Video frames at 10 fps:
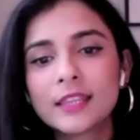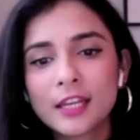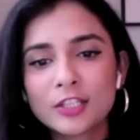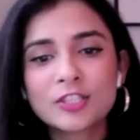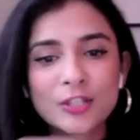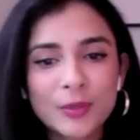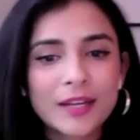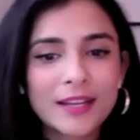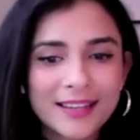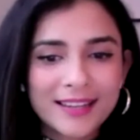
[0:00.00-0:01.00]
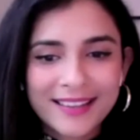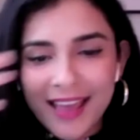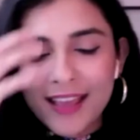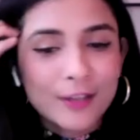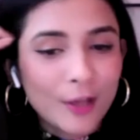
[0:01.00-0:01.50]
the bad do it in,
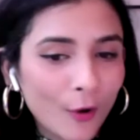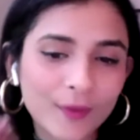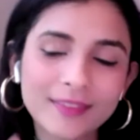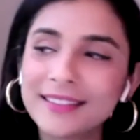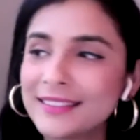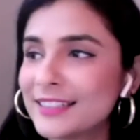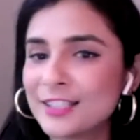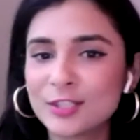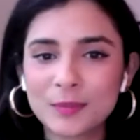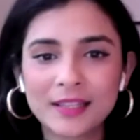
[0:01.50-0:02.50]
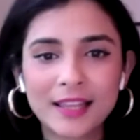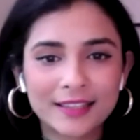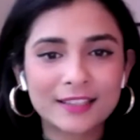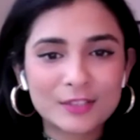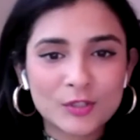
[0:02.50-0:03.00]
I know it needs to be
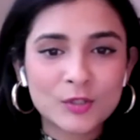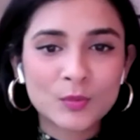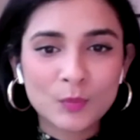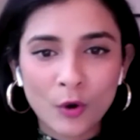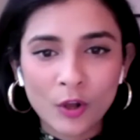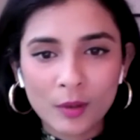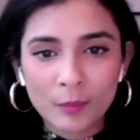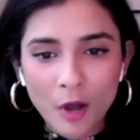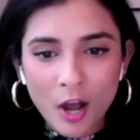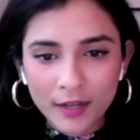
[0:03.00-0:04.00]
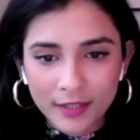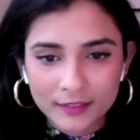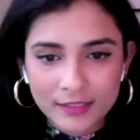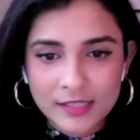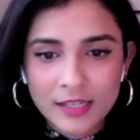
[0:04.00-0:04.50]
like in small
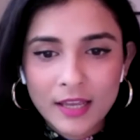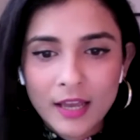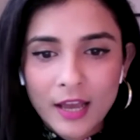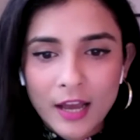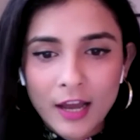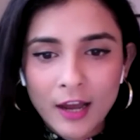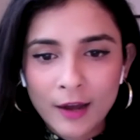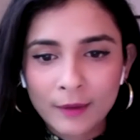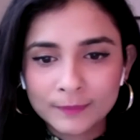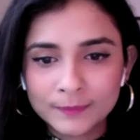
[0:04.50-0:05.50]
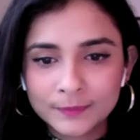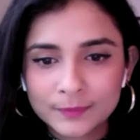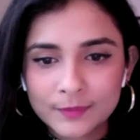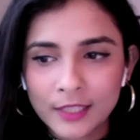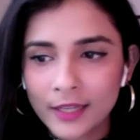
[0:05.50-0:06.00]
pockets.
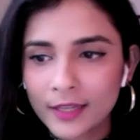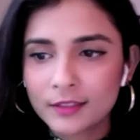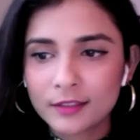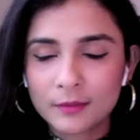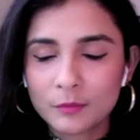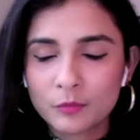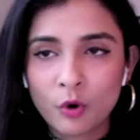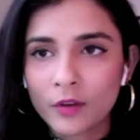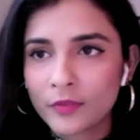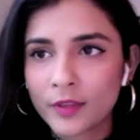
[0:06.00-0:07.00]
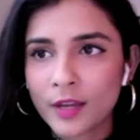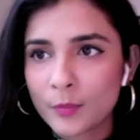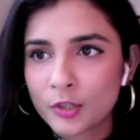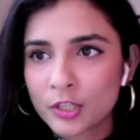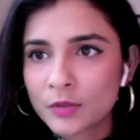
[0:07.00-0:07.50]
like what they are
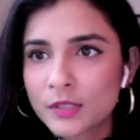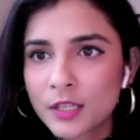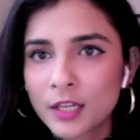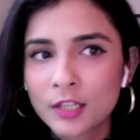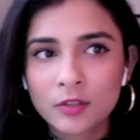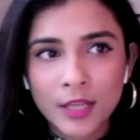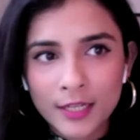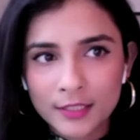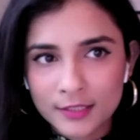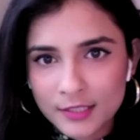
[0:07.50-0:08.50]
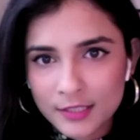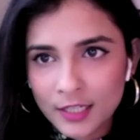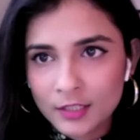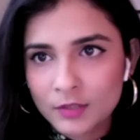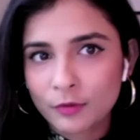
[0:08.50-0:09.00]
producing in United
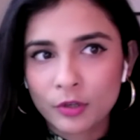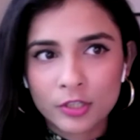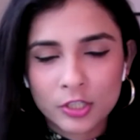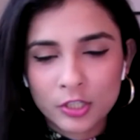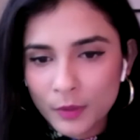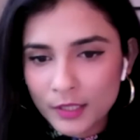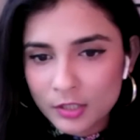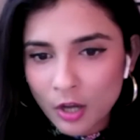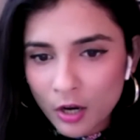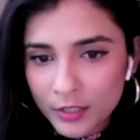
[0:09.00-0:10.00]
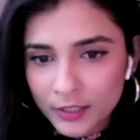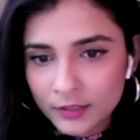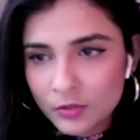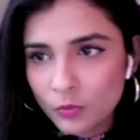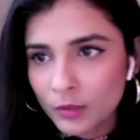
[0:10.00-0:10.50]
States for US
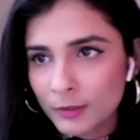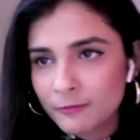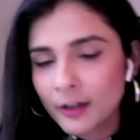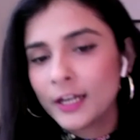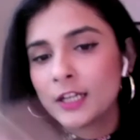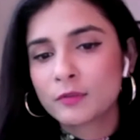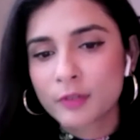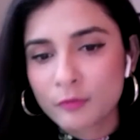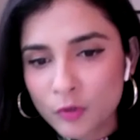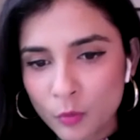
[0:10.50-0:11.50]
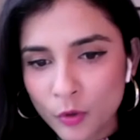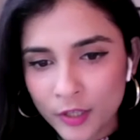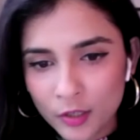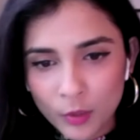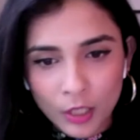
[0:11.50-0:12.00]
audience will be very different from what
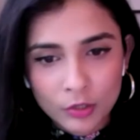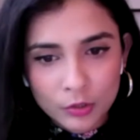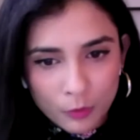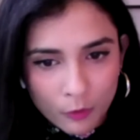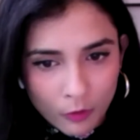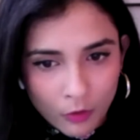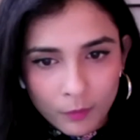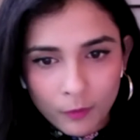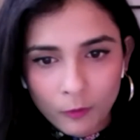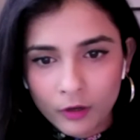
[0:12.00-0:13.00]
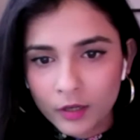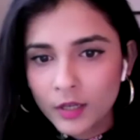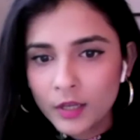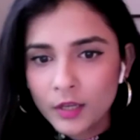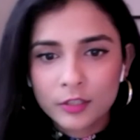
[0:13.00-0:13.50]
they're doing in Europe or,
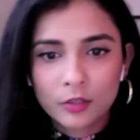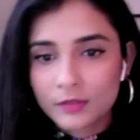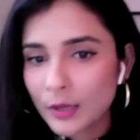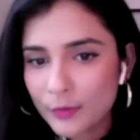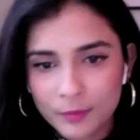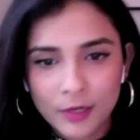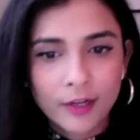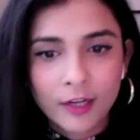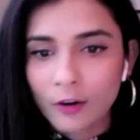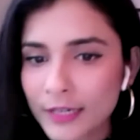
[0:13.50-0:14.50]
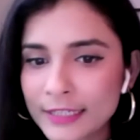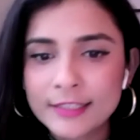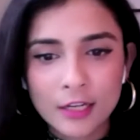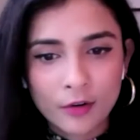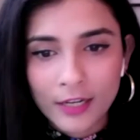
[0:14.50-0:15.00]
you know, South America or
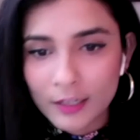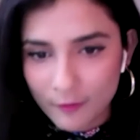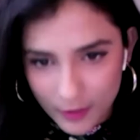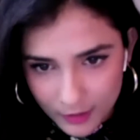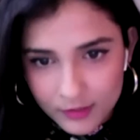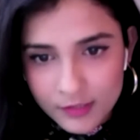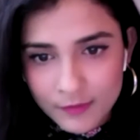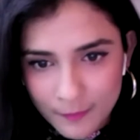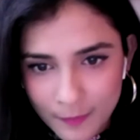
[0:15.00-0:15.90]
India or anywhere else.